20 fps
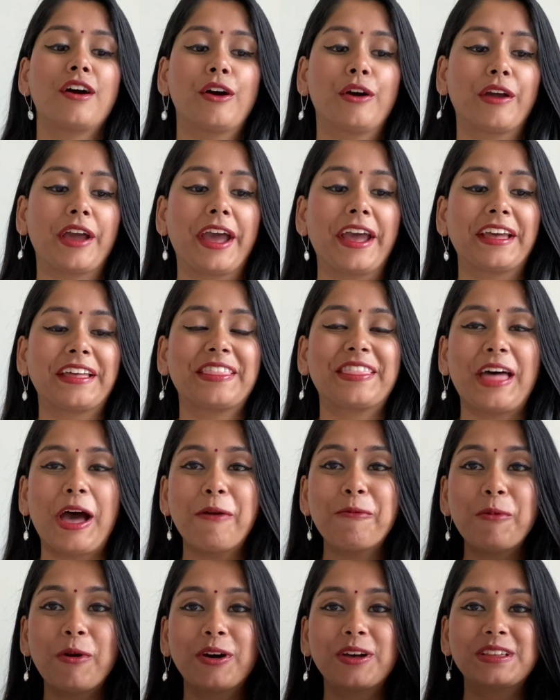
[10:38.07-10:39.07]
Okay, that
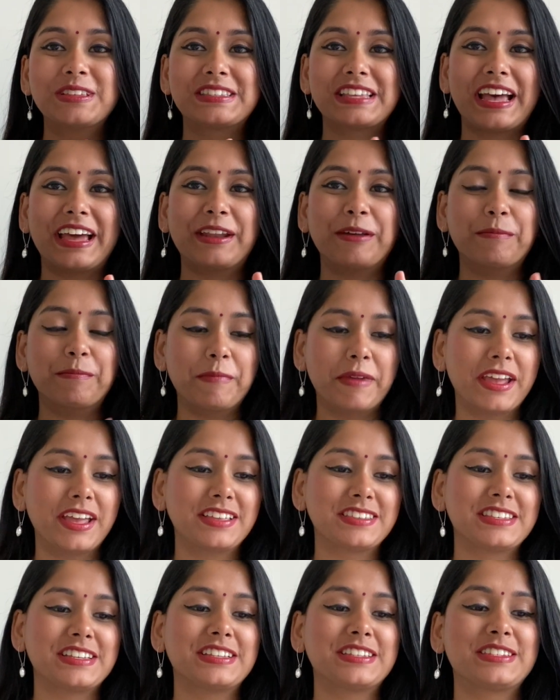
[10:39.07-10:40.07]
was an
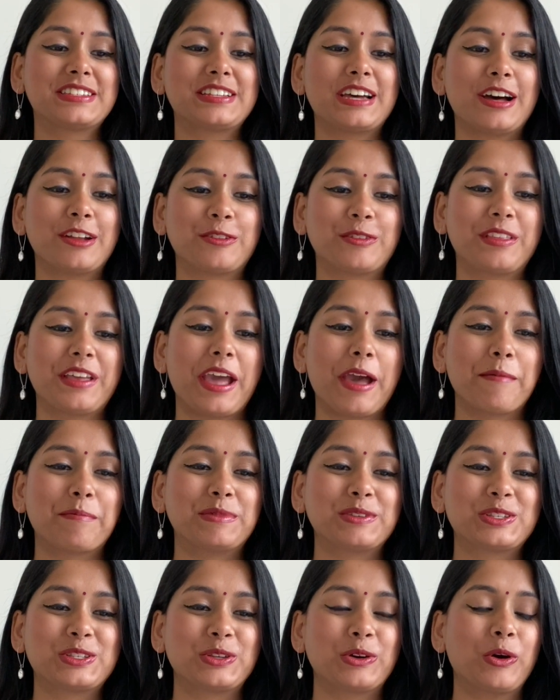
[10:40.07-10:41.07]
amazing start to the
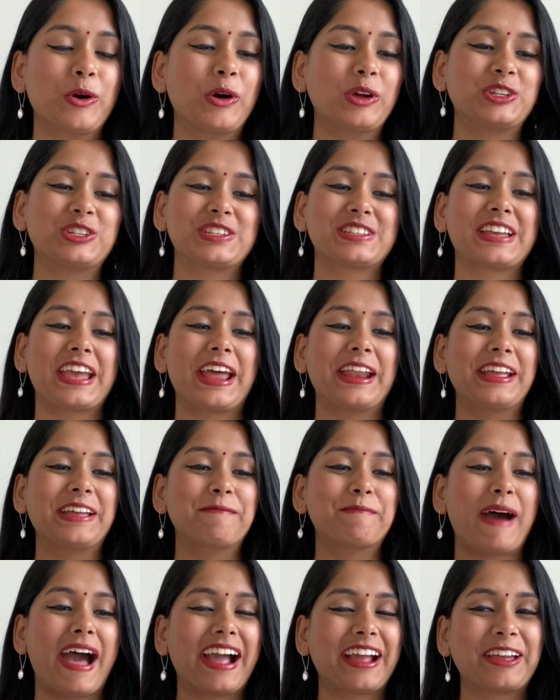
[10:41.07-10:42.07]
episode, just getting
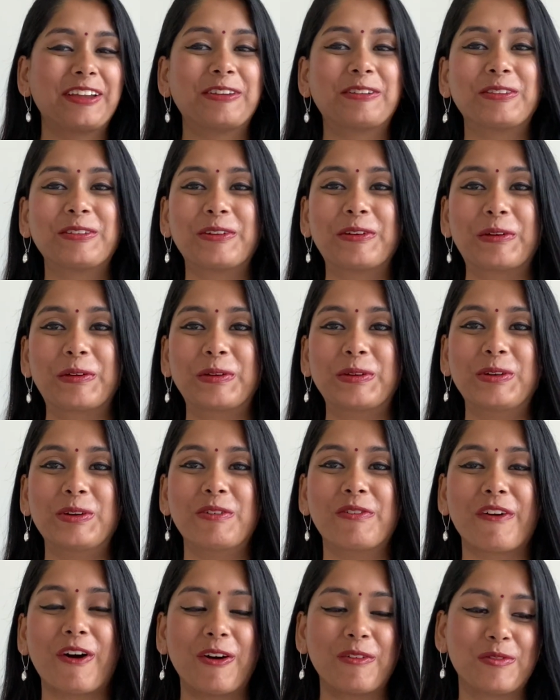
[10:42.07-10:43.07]
back into the
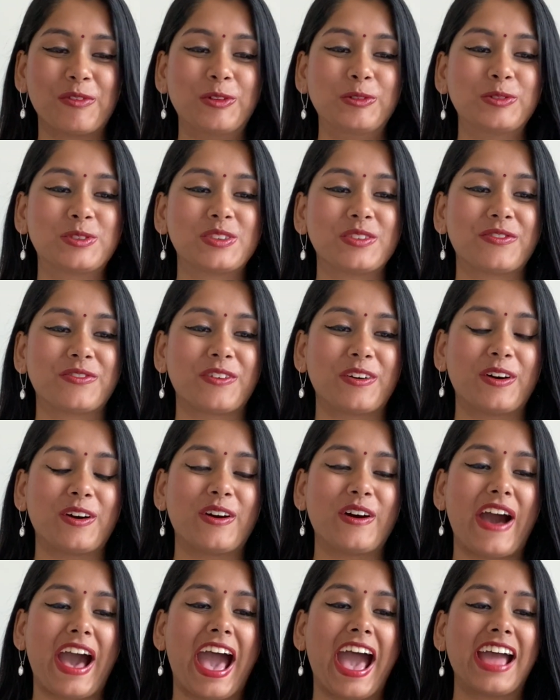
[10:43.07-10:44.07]
groove of
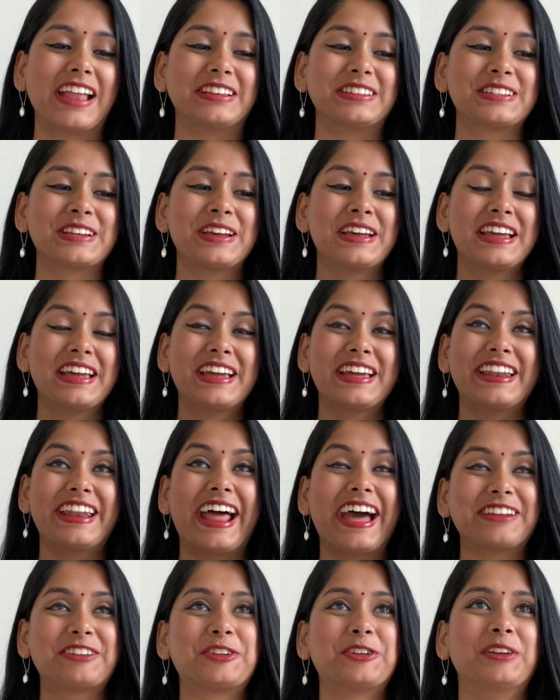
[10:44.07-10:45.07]
Lucifer, and
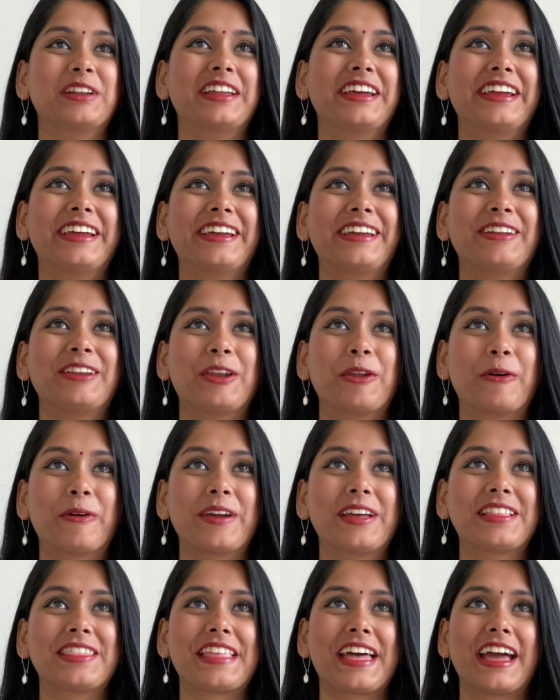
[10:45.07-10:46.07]
naturally
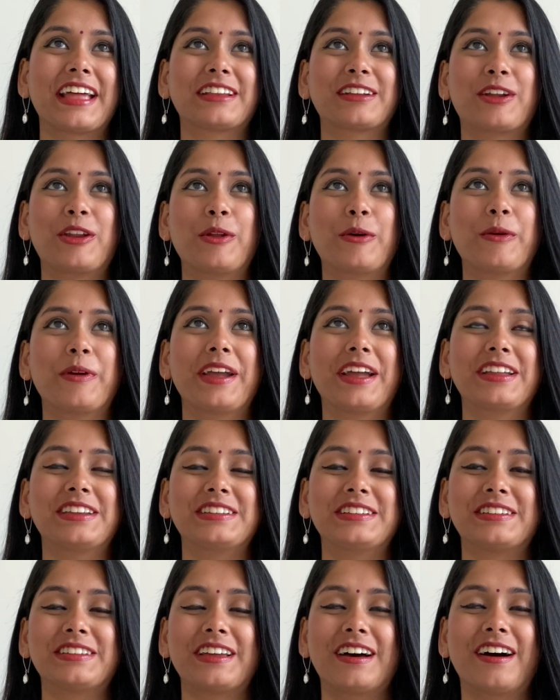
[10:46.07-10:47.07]
knowing that Chloe
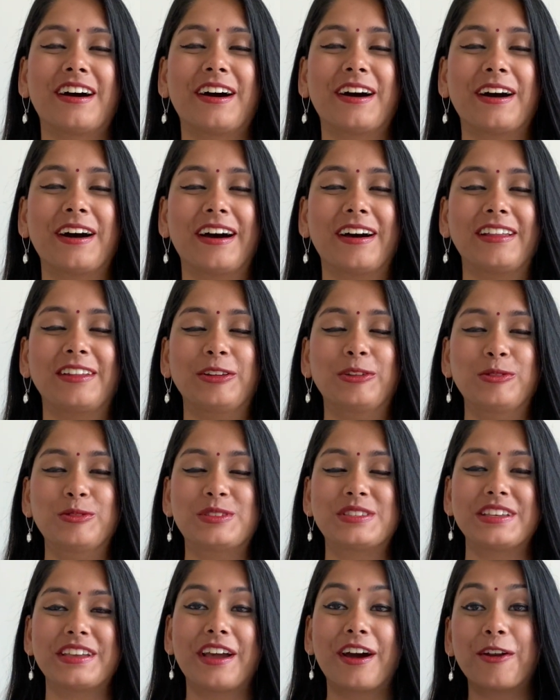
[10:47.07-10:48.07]
and
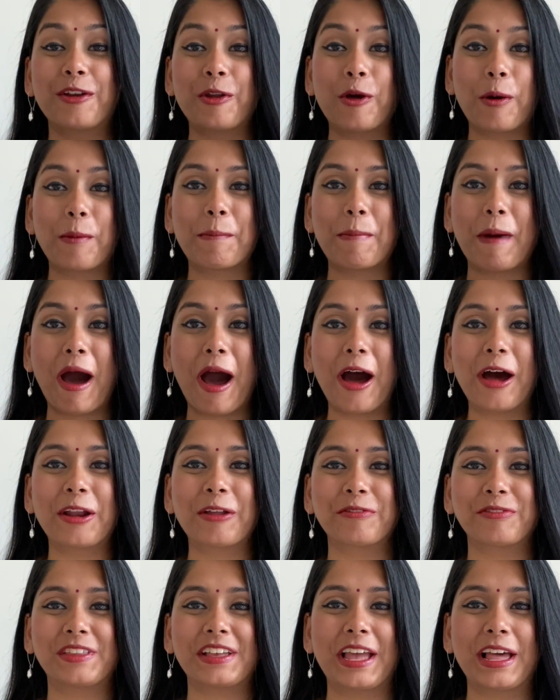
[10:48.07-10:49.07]
Luci are not part
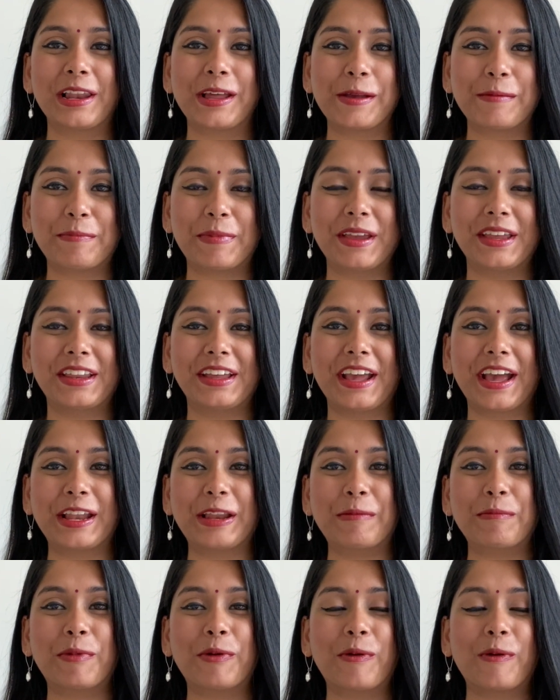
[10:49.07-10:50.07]
of the LAPD
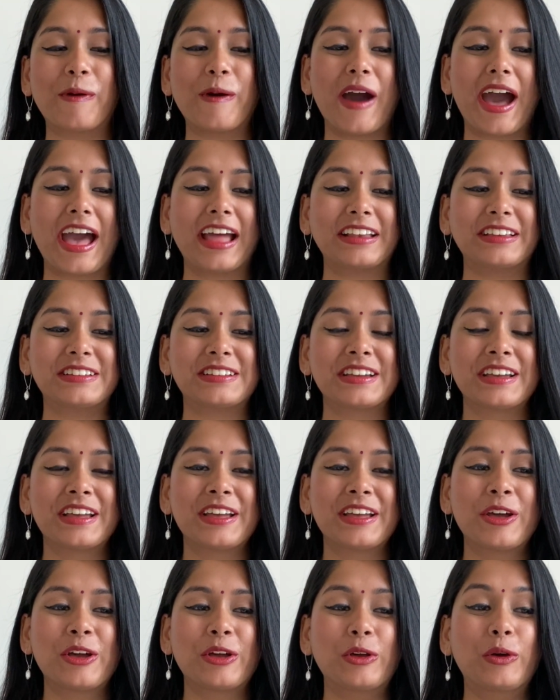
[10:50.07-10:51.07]
anymore, and
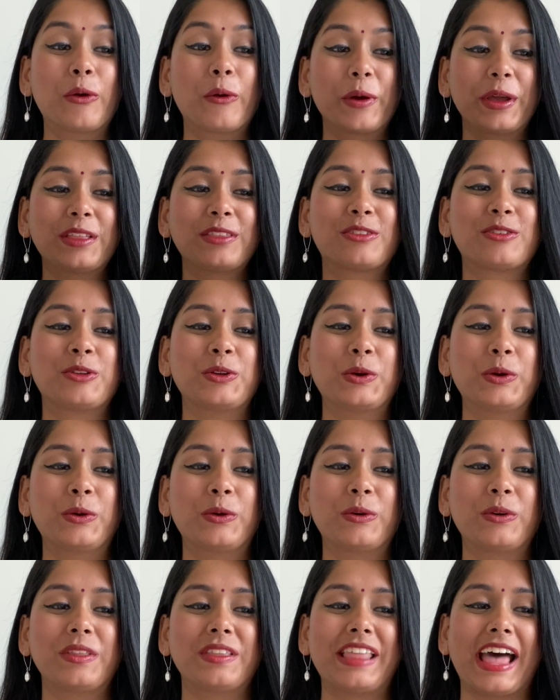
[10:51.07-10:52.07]
going
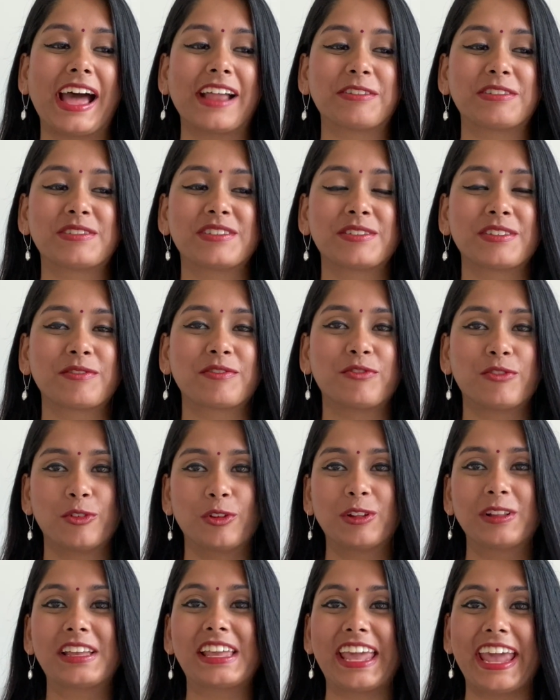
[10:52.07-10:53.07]
through that
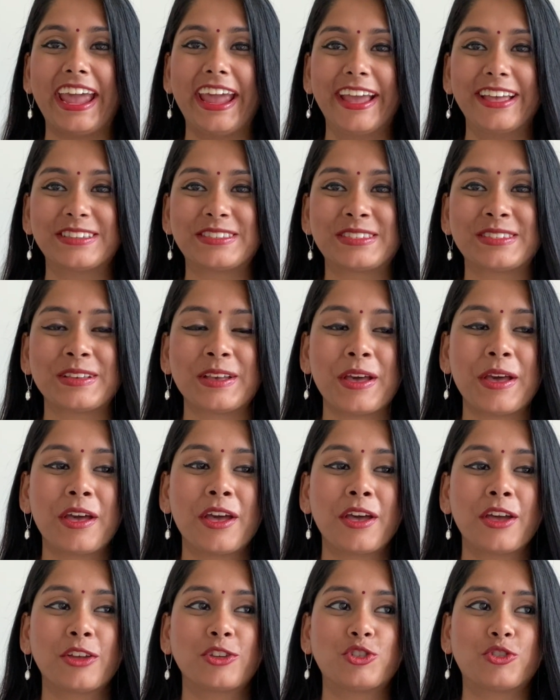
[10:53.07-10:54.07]
full case,
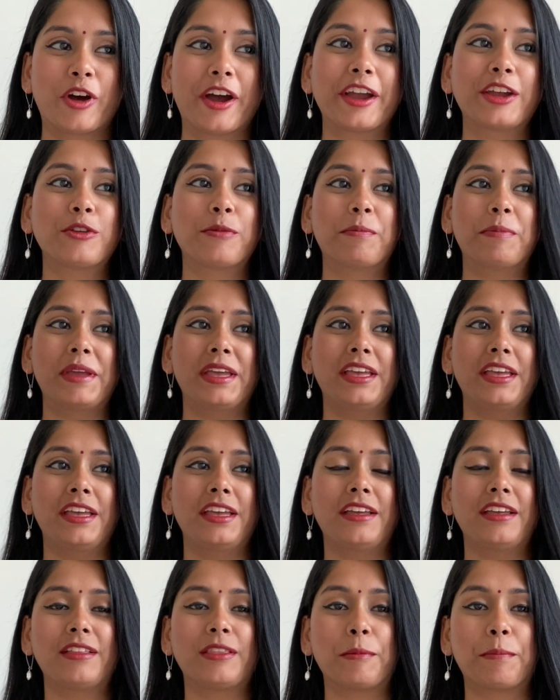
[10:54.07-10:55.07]
trying to
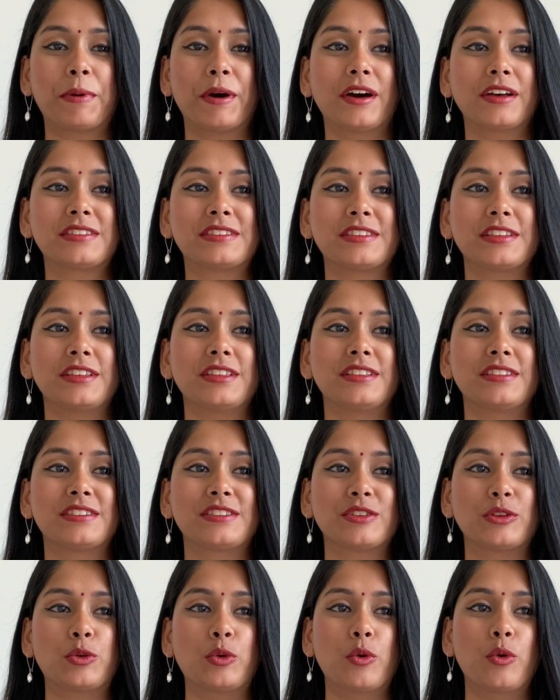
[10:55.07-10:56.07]
be the
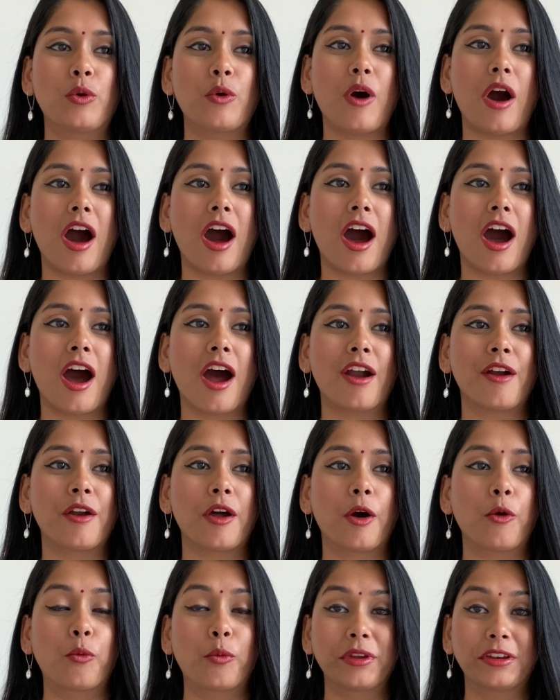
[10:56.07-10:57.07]
persons who are
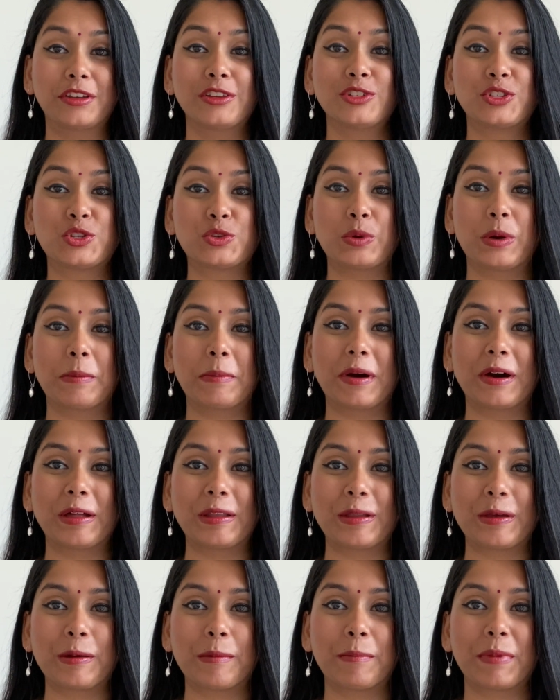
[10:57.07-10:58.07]
a witness to a
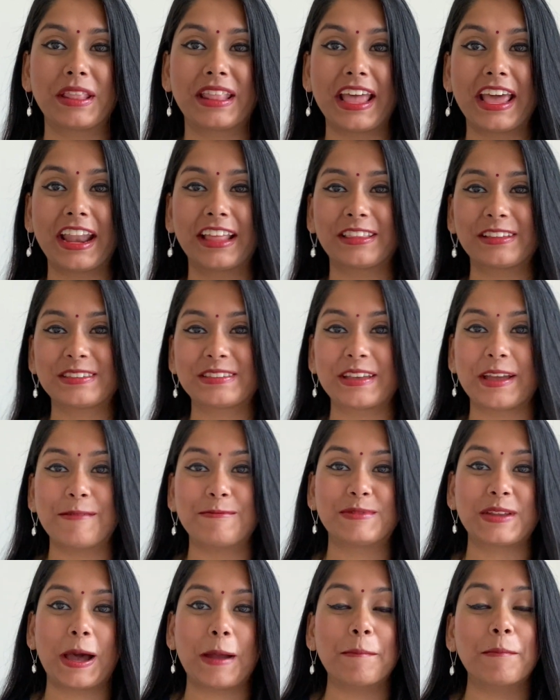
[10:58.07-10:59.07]
murder, but then at the
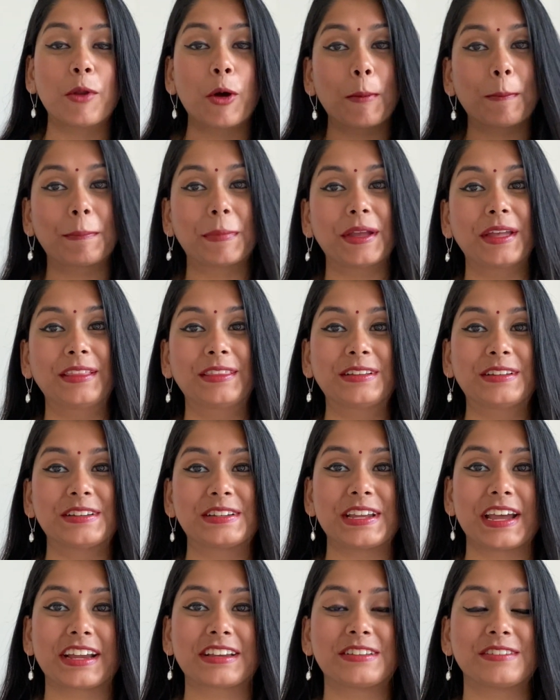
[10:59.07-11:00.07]
same time not being the
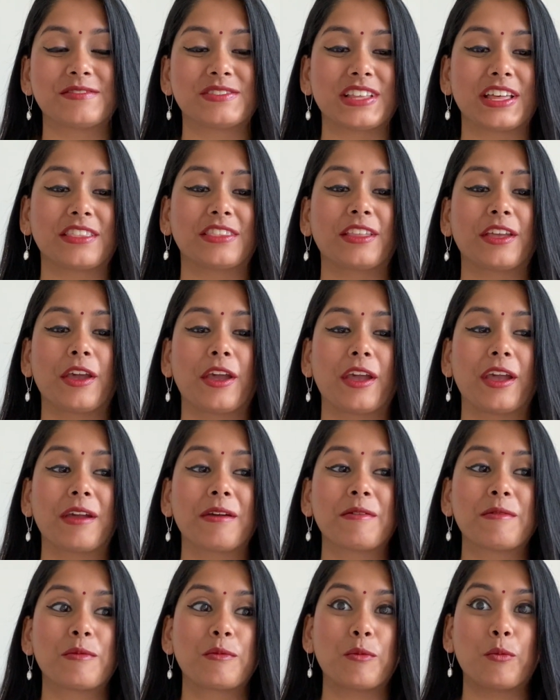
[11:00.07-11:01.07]
detectives that
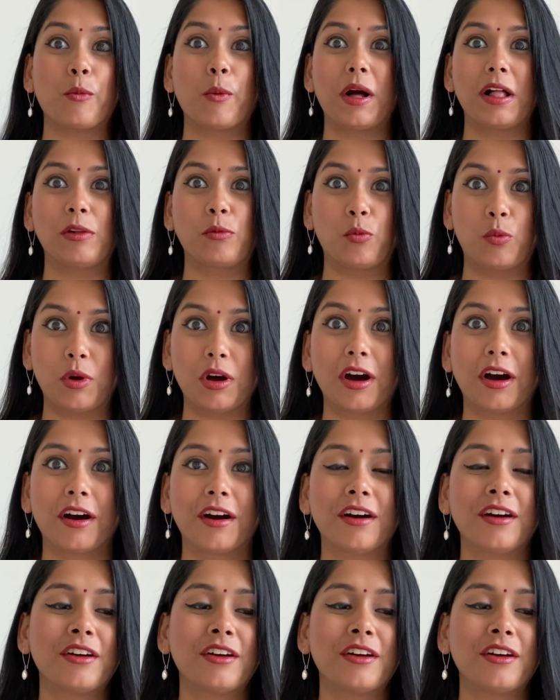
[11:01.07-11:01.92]
they were.